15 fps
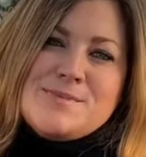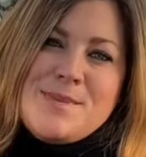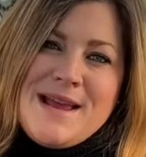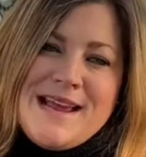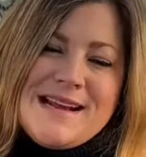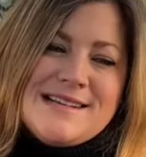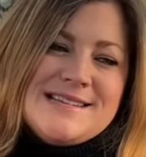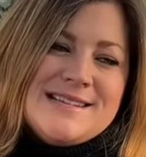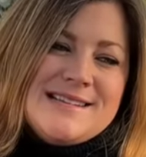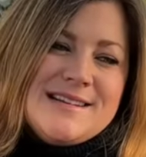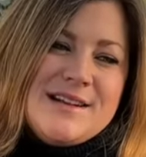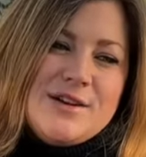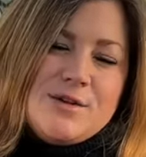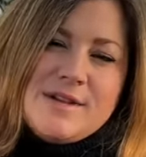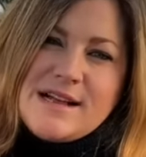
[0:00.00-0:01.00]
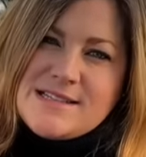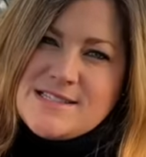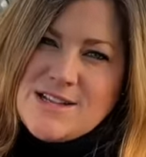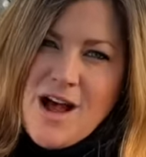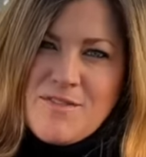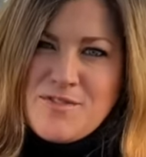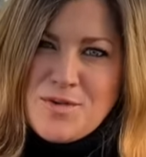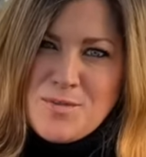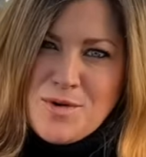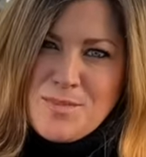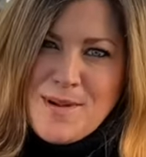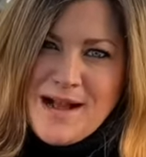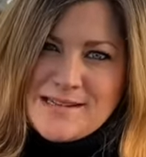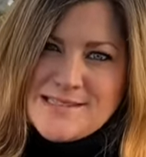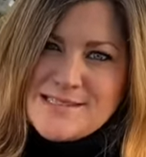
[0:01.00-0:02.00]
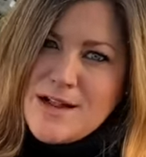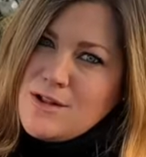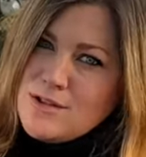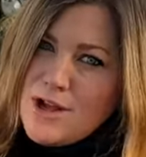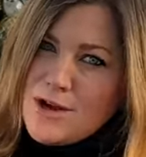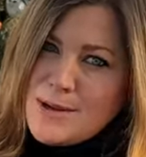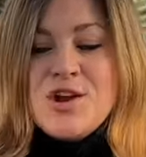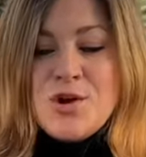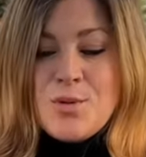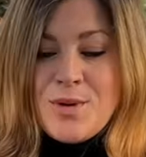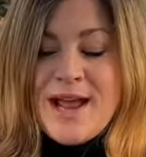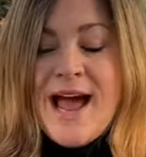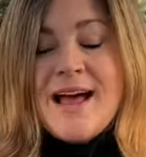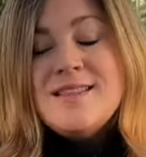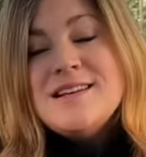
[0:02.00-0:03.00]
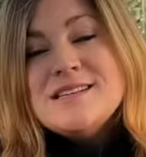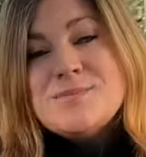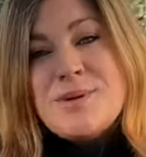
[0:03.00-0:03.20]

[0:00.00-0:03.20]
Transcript: pinks, and you know, that softer, more pastel look. You know, we had these